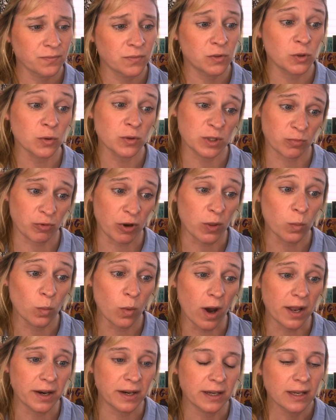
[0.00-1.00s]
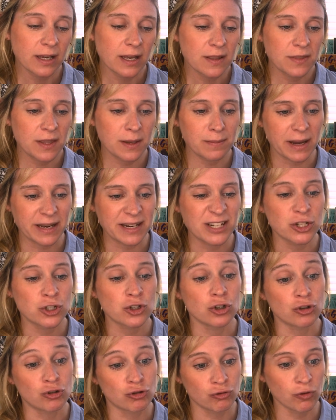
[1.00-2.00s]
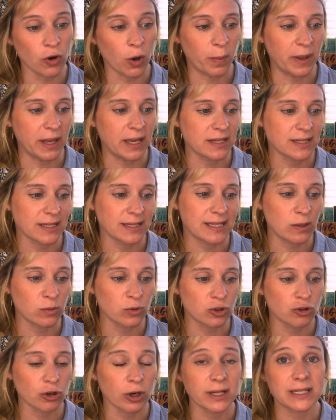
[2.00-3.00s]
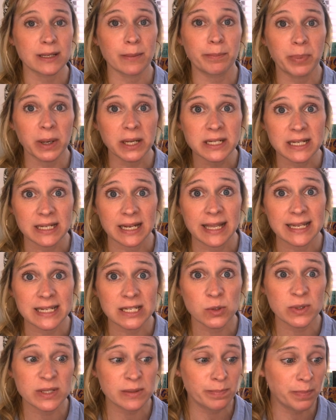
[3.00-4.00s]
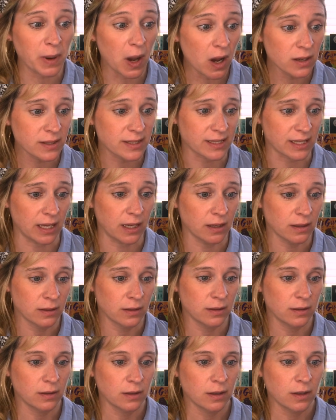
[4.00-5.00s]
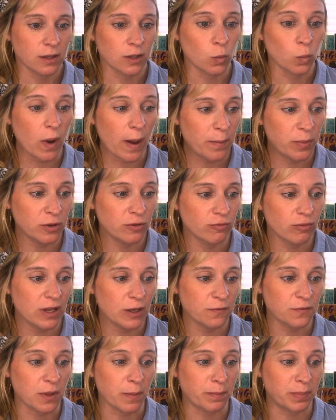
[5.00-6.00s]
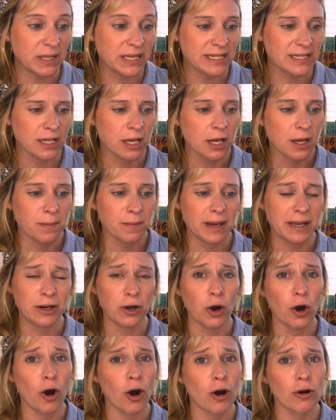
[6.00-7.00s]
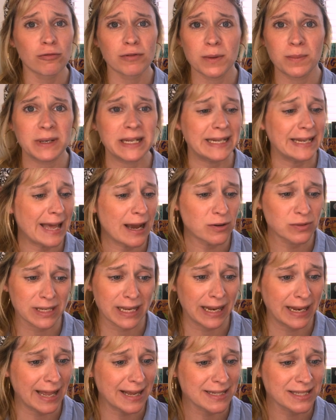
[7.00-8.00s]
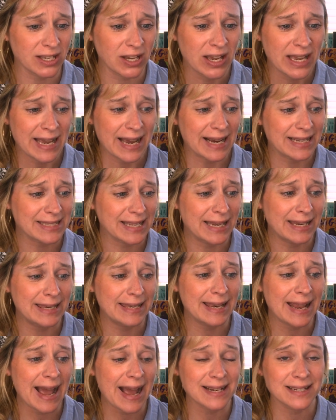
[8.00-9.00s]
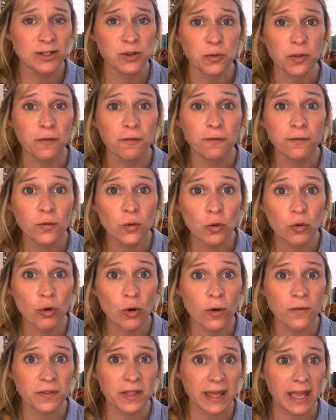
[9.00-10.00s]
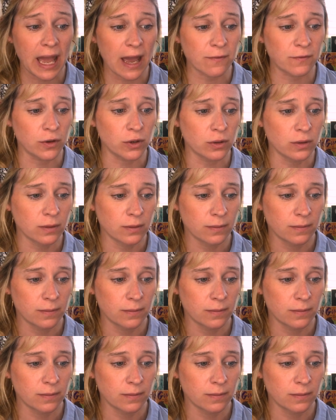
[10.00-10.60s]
Dog's Breath won, then managed to drop it as he was trying to bundle it into his basket. The weaponry of the beast made a horribly loud clatter as it landed on the floor of the cavern.